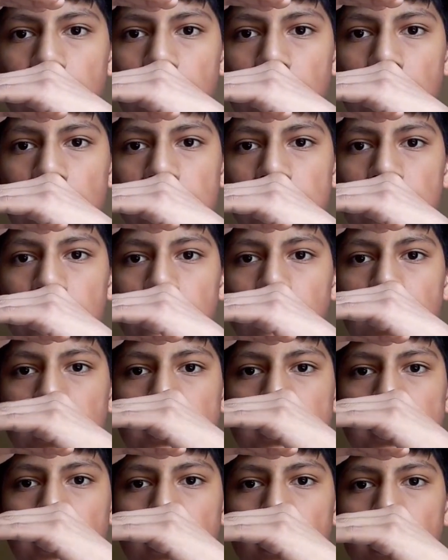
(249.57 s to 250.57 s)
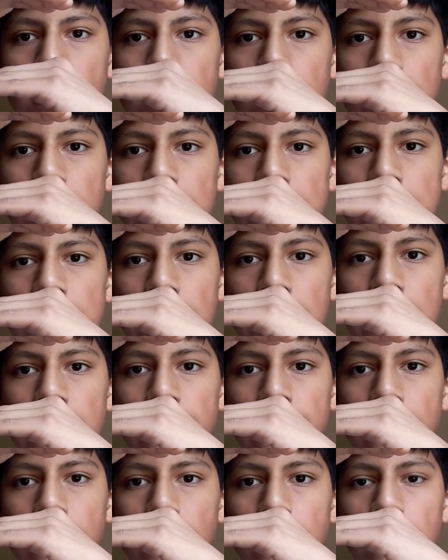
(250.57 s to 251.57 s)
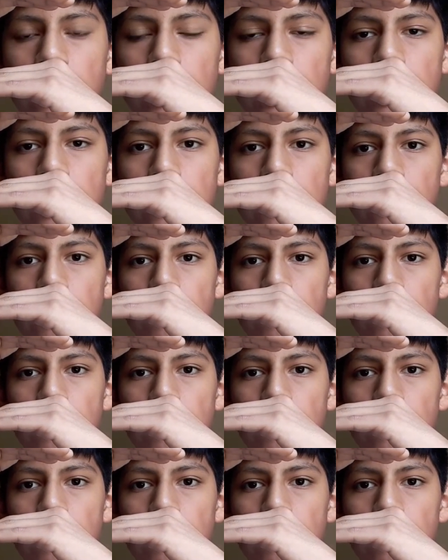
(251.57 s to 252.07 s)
I think my tongue is kind of going